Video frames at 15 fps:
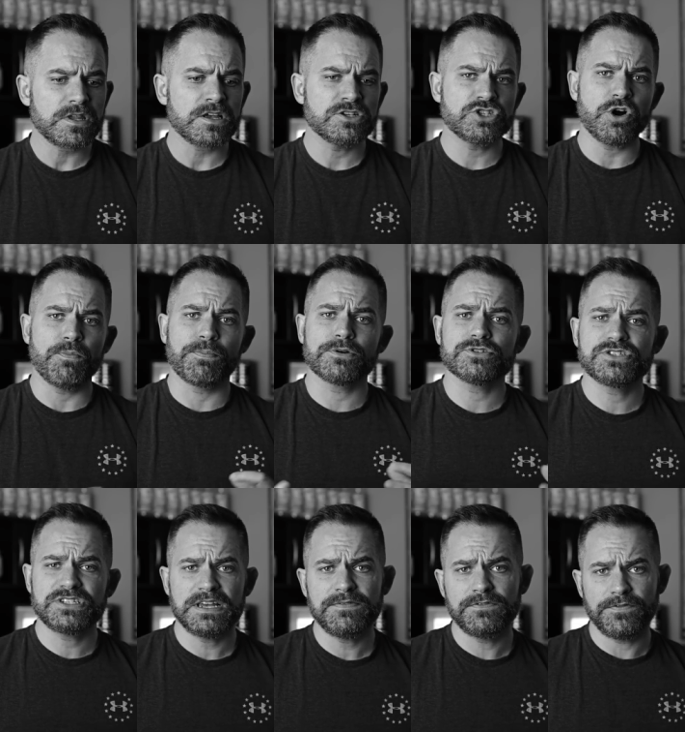So,
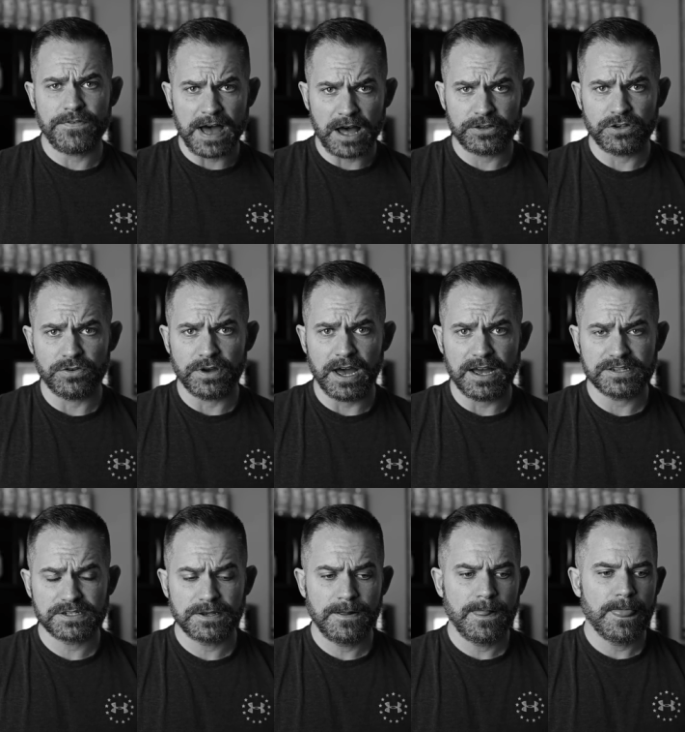perceived value,
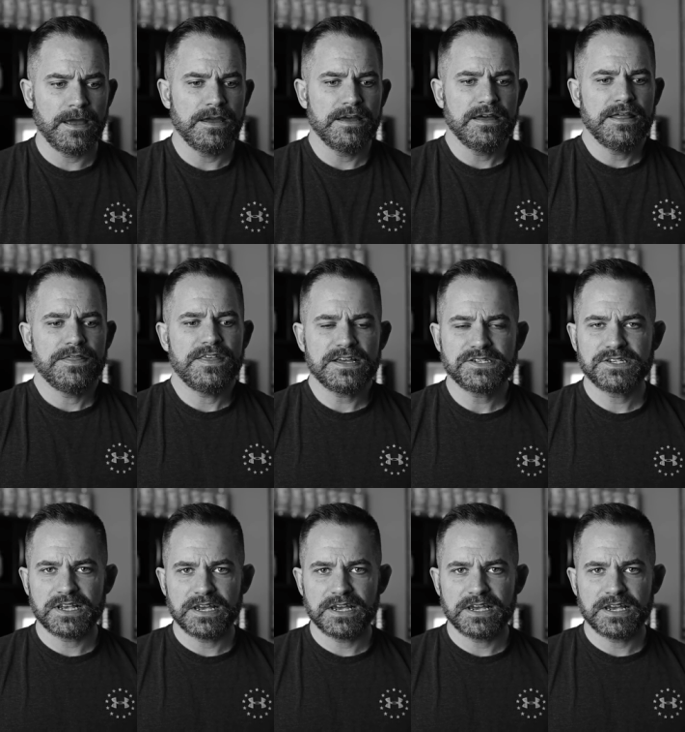guys. This